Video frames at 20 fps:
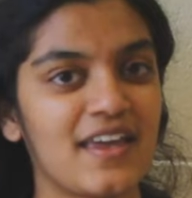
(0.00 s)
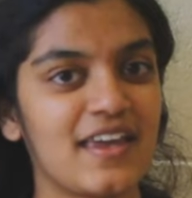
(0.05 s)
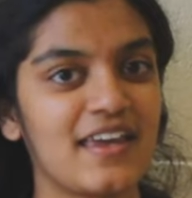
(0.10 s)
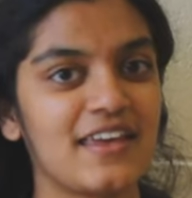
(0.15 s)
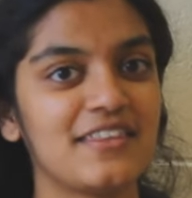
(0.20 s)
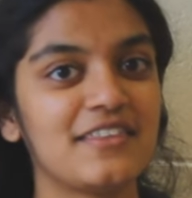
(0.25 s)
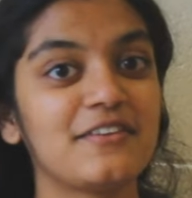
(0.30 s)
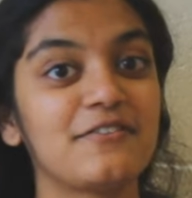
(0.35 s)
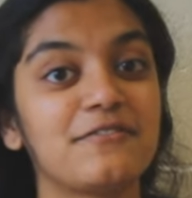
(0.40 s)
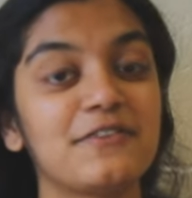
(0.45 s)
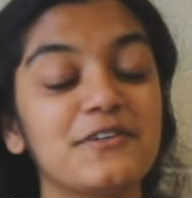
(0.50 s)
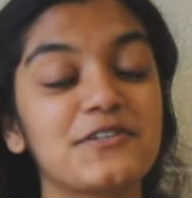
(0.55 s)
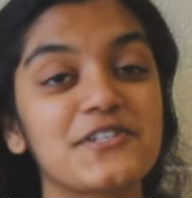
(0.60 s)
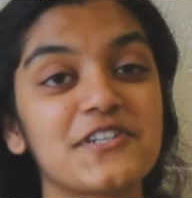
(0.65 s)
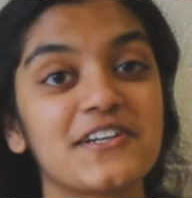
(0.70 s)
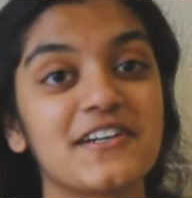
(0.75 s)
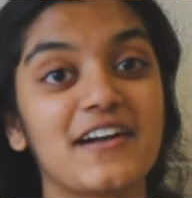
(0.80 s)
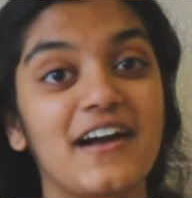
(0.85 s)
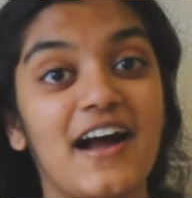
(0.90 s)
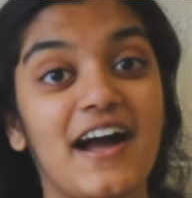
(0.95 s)
In the
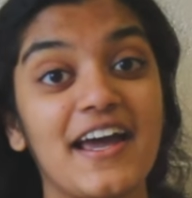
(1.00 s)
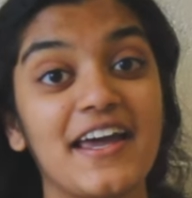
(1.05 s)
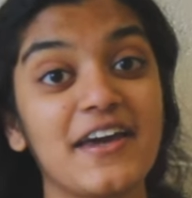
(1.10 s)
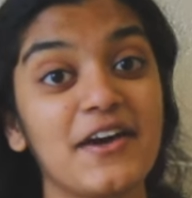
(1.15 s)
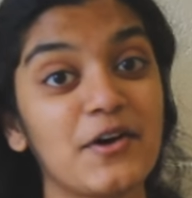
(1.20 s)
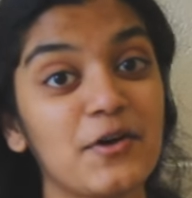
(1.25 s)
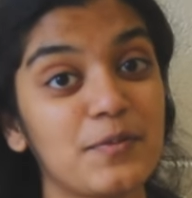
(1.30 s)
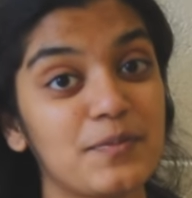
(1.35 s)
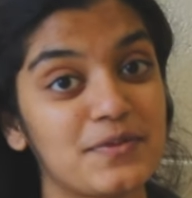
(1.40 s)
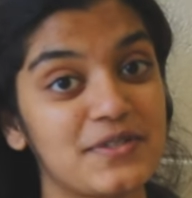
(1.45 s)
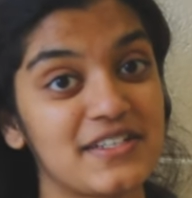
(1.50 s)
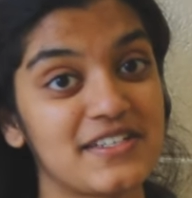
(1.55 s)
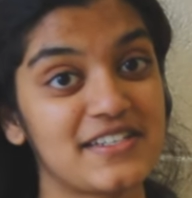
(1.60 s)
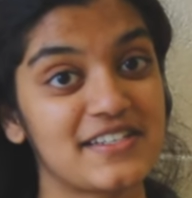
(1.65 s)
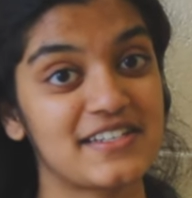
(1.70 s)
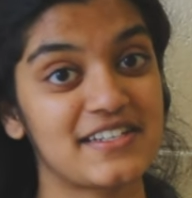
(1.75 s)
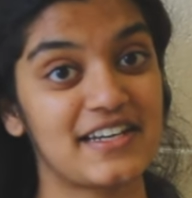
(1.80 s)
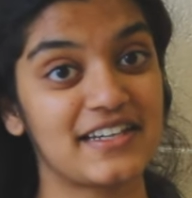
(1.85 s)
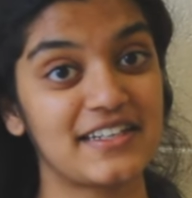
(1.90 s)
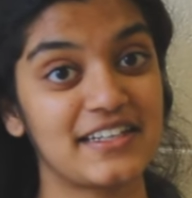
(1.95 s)
future, I hope to
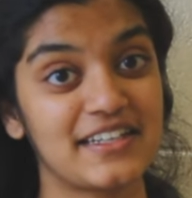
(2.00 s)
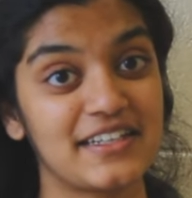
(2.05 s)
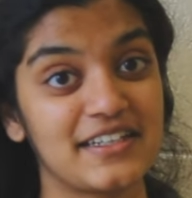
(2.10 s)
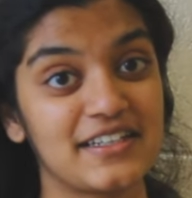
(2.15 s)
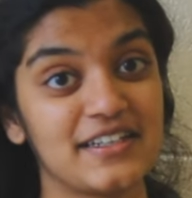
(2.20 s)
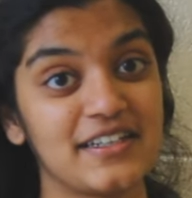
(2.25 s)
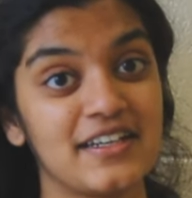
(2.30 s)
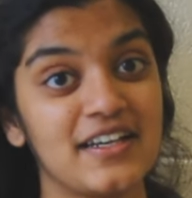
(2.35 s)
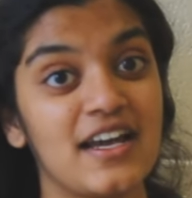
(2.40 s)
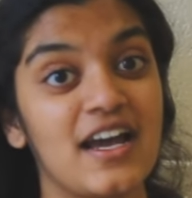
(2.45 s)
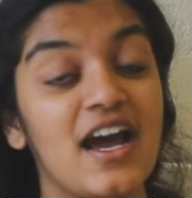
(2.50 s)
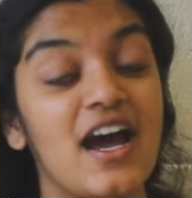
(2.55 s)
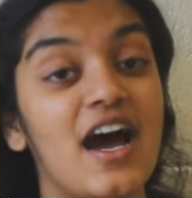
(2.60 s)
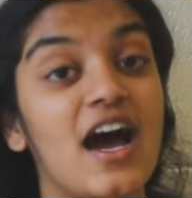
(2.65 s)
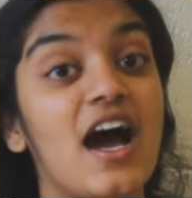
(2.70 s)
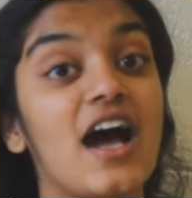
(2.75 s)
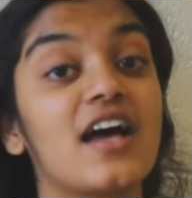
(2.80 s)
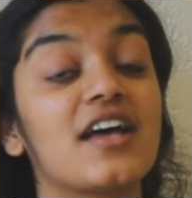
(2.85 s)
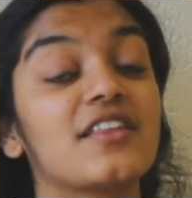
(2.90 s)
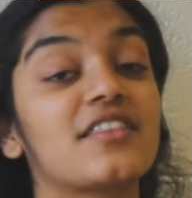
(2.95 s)
study
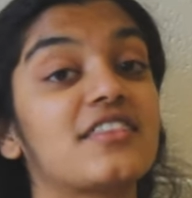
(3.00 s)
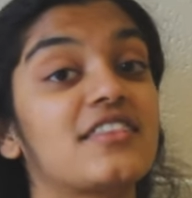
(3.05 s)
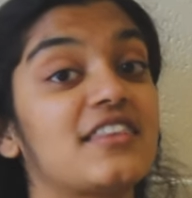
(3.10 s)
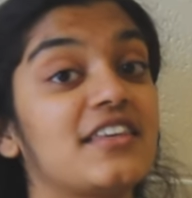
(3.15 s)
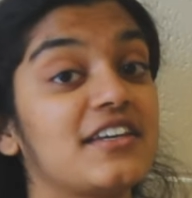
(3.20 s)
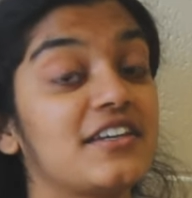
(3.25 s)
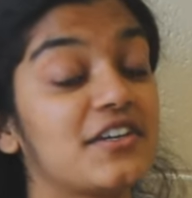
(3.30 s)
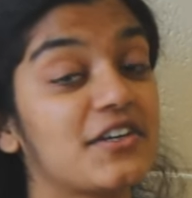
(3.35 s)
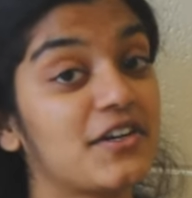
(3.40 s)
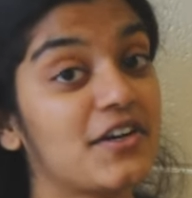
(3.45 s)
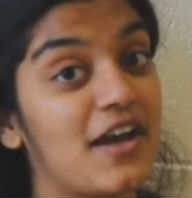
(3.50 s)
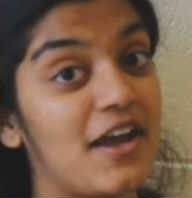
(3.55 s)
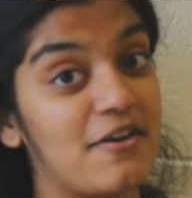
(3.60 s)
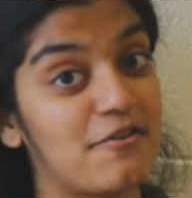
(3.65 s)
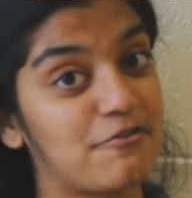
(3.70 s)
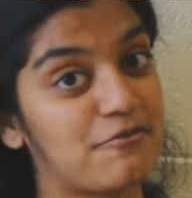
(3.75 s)
theater and